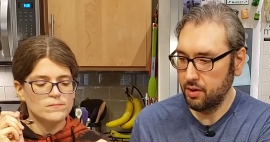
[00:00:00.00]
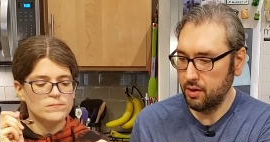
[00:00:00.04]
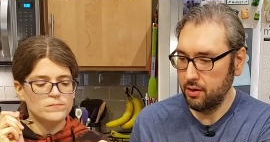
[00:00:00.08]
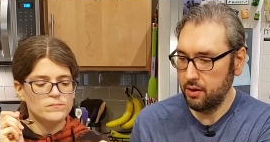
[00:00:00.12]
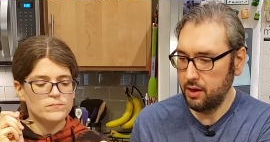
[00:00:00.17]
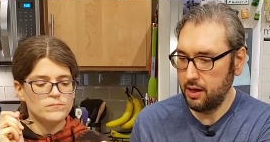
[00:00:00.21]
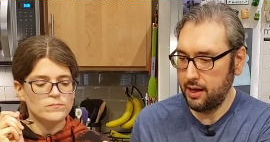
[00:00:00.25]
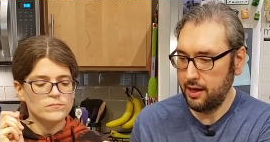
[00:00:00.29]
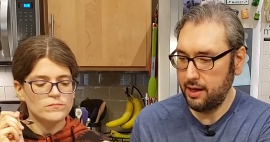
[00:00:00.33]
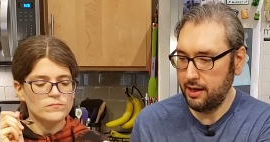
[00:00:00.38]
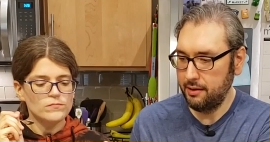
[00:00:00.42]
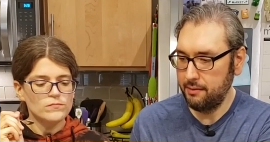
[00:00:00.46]

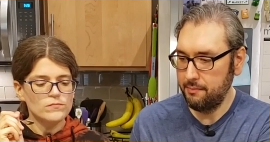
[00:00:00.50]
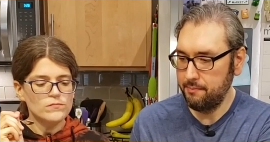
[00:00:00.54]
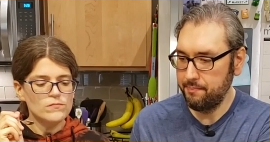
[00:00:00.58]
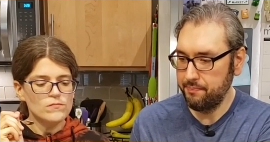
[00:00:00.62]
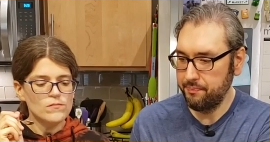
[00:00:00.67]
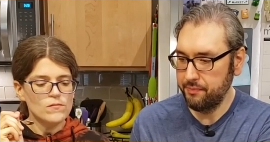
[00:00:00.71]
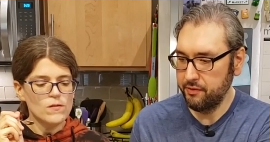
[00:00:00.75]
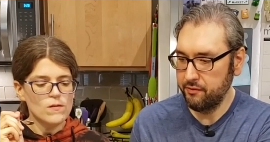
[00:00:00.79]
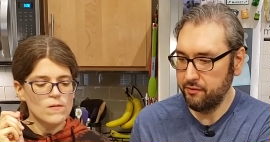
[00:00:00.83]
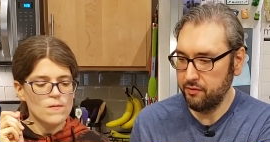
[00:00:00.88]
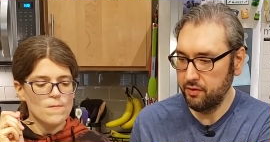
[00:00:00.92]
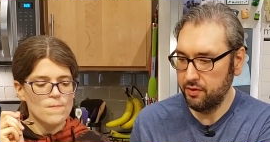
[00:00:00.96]
Speaker 1: um,
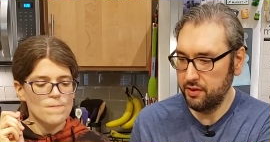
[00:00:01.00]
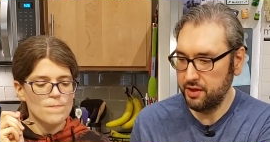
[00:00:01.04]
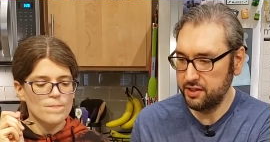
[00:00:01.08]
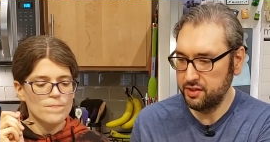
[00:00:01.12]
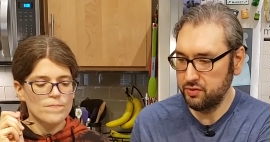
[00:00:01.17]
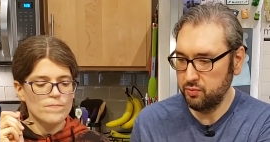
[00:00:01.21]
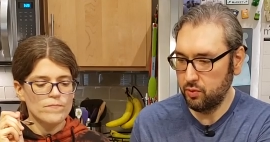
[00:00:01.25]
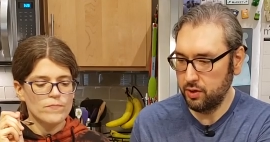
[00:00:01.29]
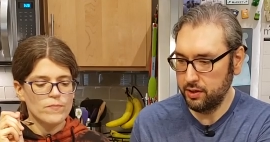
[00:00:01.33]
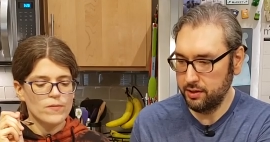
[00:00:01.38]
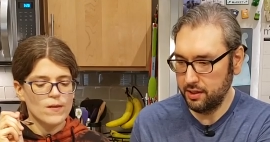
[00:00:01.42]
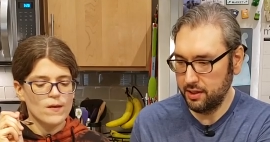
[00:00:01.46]
for this
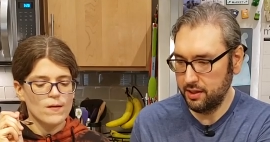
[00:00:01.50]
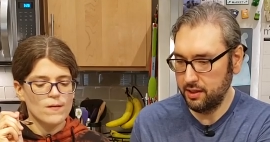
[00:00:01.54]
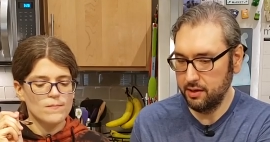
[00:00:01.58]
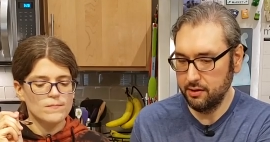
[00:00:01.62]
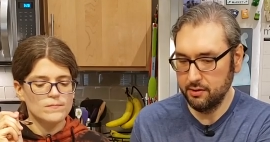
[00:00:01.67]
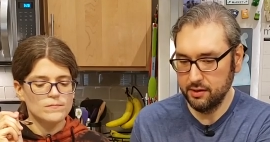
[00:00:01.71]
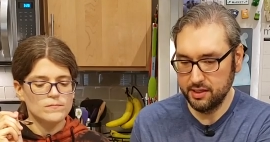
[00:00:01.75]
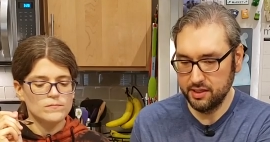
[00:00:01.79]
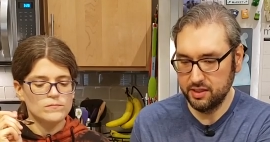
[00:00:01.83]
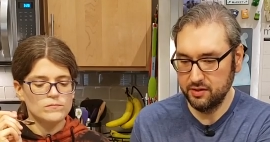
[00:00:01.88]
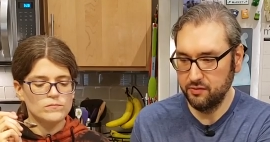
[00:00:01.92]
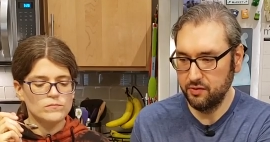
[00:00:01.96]
one than there
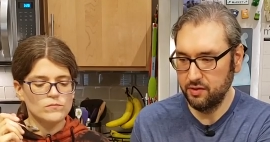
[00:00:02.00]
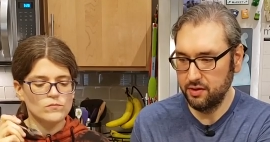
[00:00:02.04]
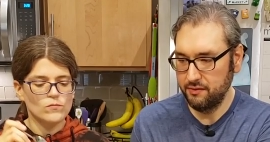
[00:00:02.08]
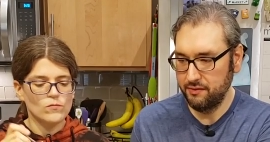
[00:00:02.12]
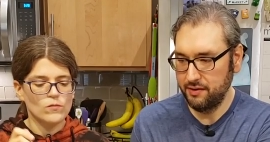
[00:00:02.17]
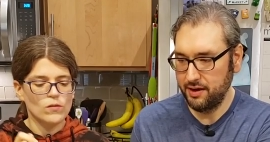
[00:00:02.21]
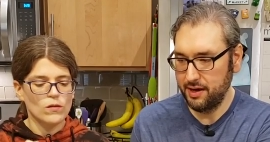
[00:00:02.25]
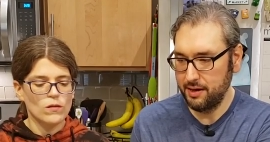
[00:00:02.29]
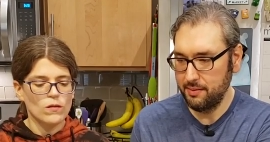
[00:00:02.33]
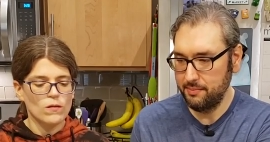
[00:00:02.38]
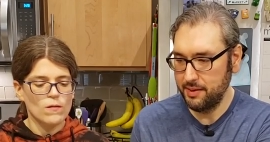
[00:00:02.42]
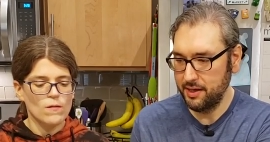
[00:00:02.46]
is for the
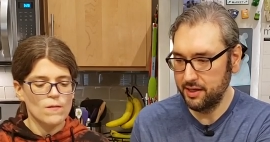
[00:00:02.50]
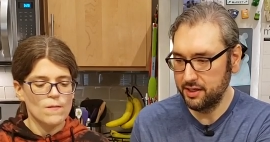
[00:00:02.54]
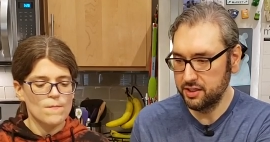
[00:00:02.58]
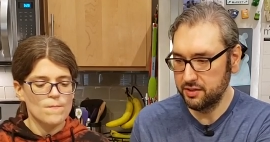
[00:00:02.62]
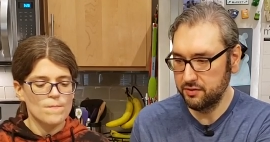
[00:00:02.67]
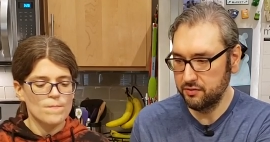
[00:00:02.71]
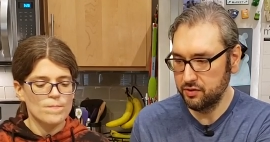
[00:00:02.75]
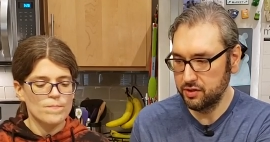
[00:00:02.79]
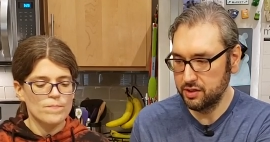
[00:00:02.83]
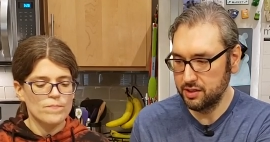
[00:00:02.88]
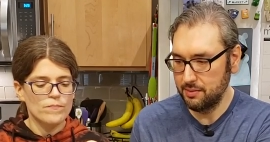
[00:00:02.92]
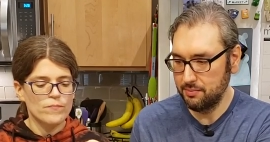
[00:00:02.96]
Vitamix
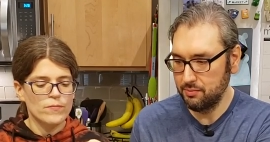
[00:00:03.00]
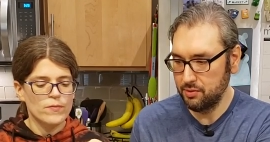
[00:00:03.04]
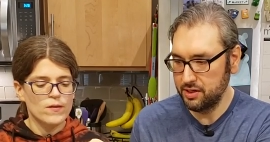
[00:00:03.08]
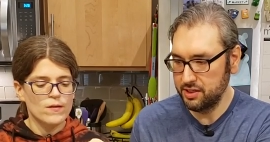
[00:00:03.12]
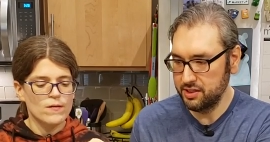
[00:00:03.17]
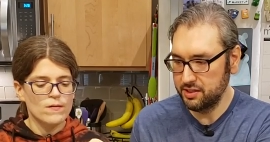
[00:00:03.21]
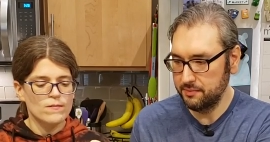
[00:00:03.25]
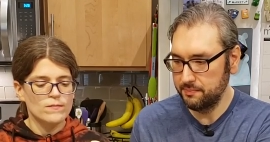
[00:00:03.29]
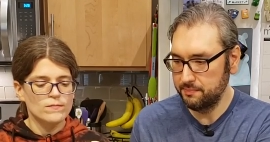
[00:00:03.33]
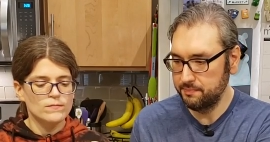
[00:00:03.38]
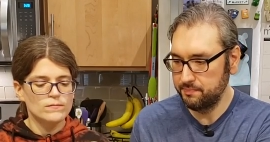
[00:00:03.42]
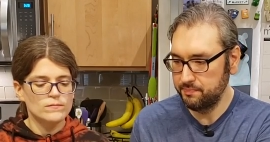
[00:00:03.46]
for some
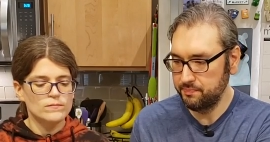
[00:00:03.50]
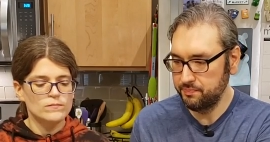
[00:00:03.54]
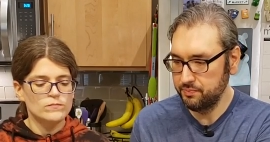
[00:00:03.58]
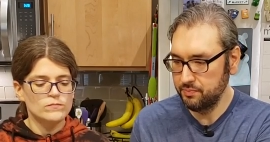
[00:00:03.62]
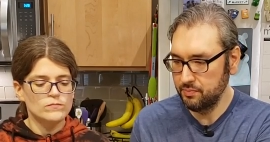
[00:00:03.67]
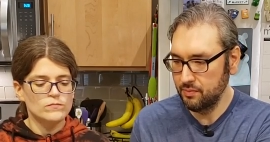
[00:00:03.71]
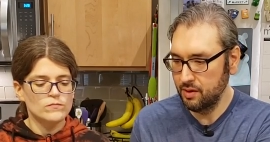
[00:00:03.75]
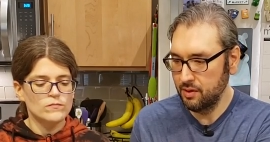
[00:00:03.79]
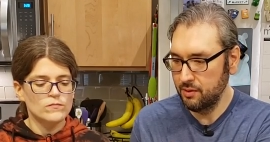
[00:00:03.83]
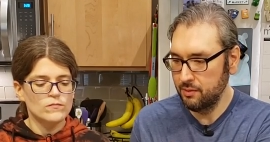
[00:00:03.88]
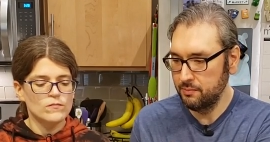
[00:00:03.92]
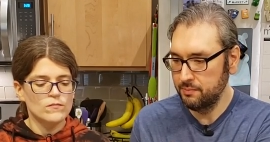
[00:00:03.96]
reason
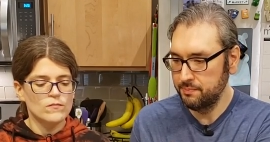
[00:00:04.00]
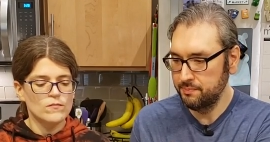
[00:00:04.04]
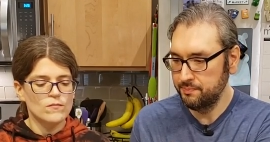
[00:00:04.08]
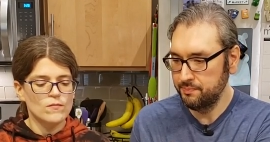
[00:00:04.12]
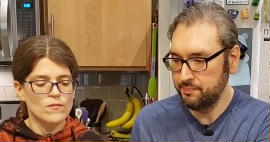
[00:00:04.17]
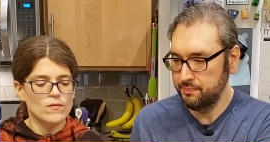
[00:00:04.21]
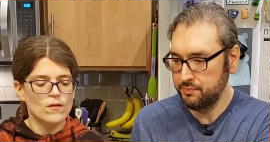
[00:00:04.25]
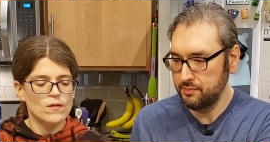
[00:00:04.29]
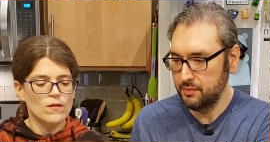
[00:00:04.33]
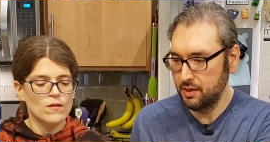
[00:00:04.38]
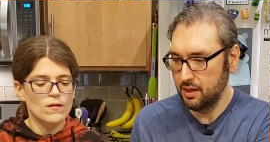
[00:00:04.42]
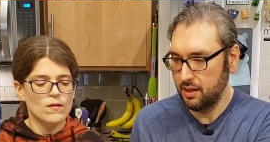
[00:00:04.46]

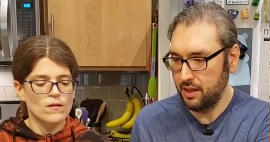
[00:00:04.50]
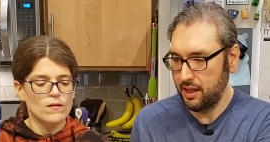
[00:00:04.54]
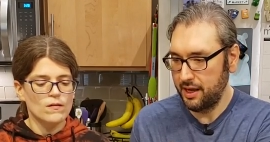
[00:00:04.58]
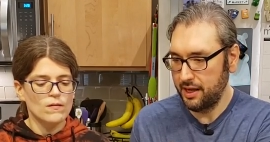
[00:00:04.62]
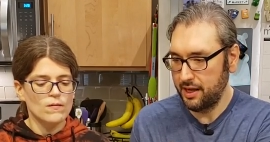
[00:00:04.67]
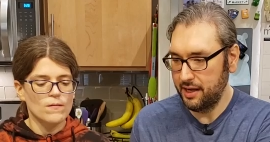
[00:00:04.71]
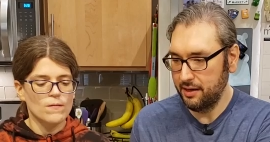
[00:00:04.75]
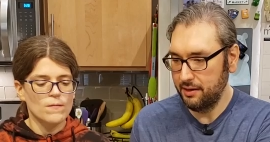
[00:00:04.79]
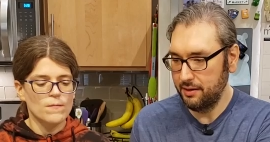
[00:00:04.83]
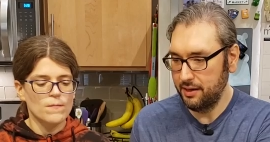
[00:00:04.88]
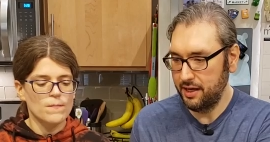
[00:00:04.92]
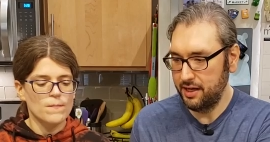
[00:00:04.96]

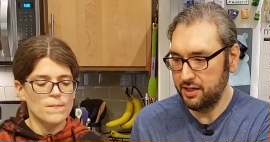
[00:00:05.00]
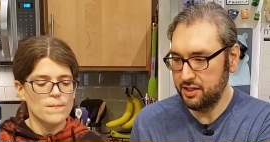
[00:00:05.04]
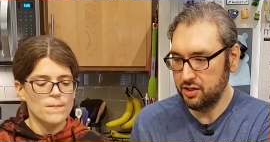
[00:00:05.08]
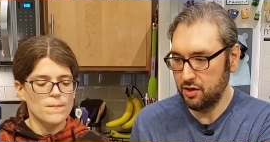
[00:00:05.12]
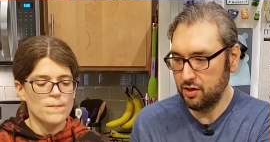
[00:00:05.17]
like it's